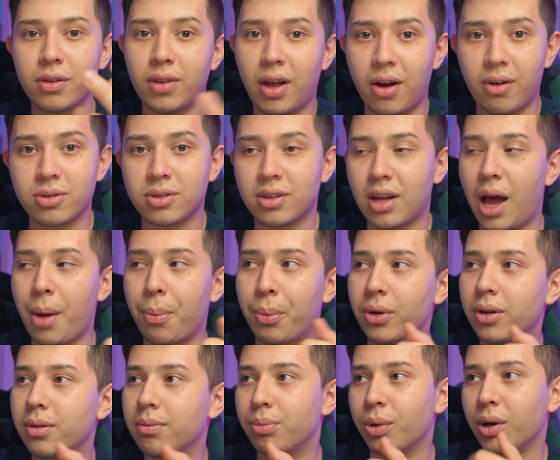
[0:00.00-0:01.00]
if that was to
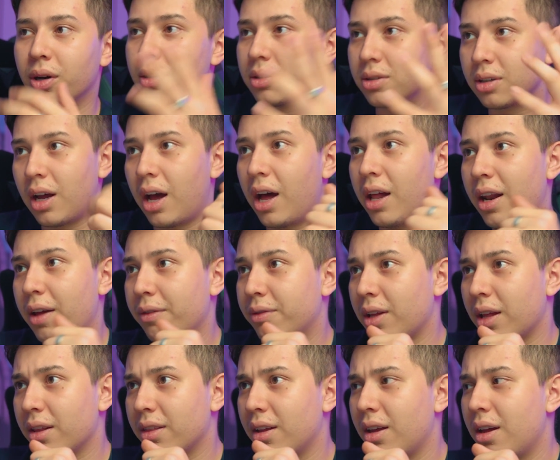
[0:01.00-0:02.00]
happen, but I left
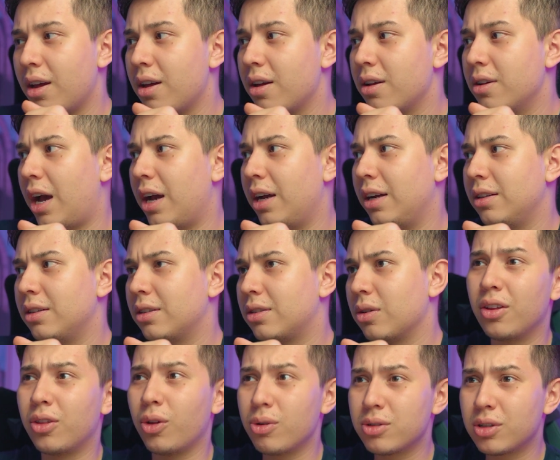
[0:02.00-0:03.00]
that there. And
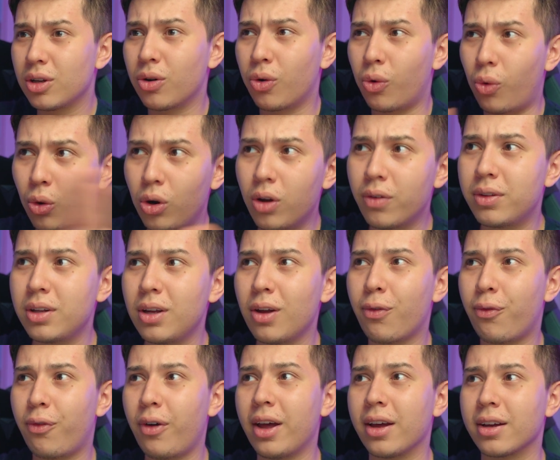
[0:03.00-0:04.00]
those are all of the
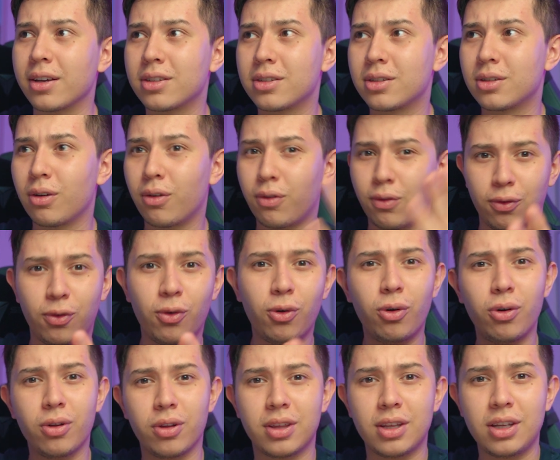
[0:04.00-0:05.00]
effects
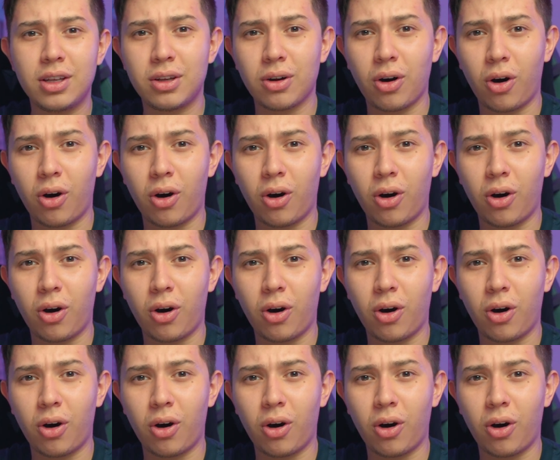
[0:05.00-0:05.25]
for the